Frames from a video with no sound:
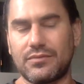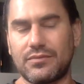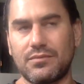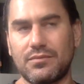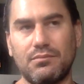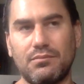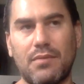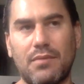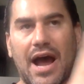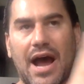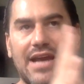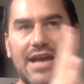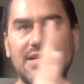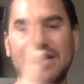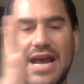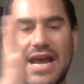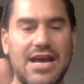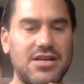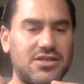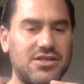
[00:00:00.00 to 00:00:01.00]
my
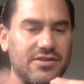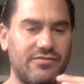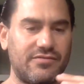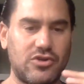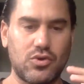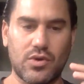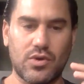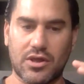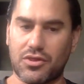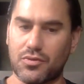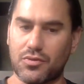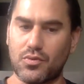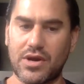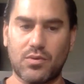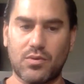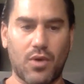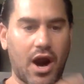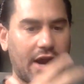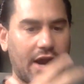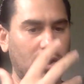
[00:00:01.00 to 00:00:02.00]
days of doing 3
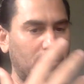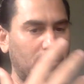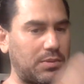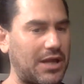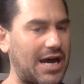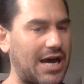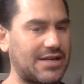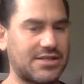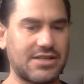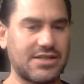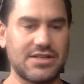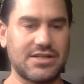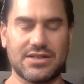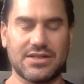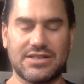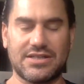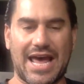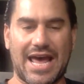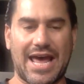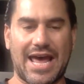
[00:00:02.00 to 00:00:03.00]
rhinoplasties a
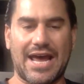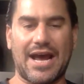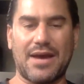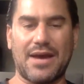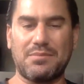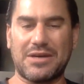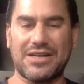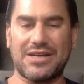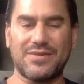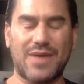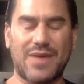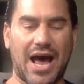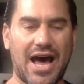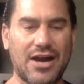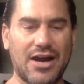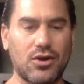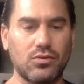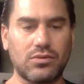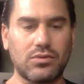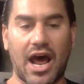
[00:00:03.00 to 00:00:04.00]
day, I mean, I
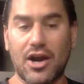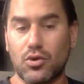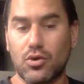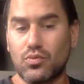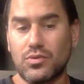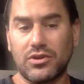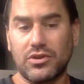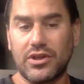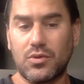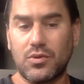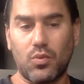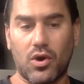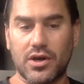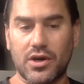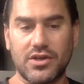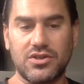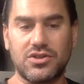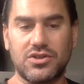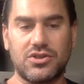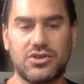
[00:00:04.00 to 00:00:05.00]
don't really want
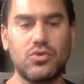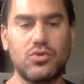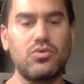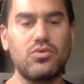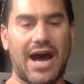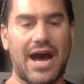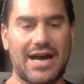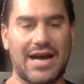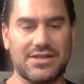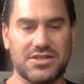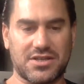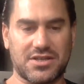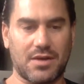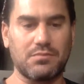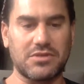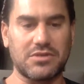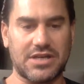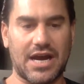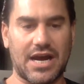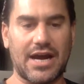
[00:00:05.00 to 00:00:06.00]
to do that
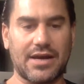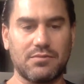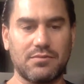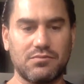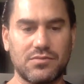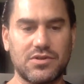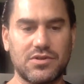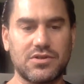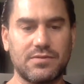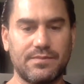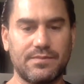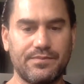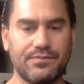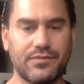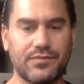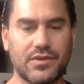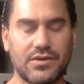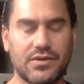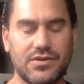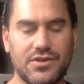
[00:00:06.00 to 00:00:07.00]
sometimes.
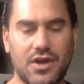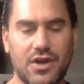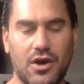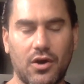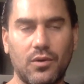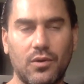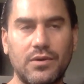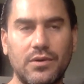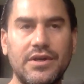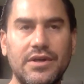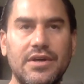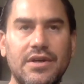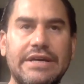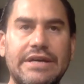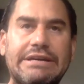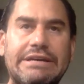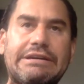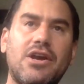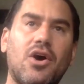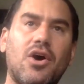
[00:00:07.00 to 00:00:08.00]
So,
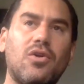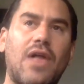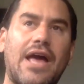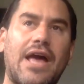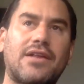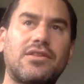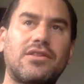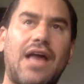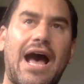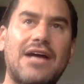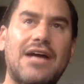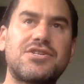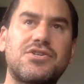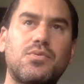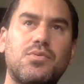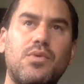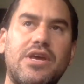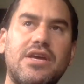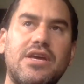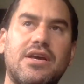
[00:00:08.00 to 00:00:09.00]
like last
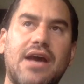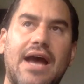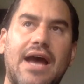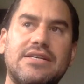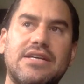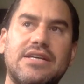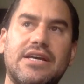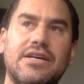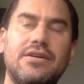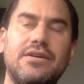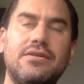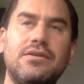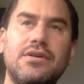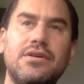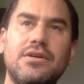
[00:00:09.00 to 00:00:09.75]
week I did,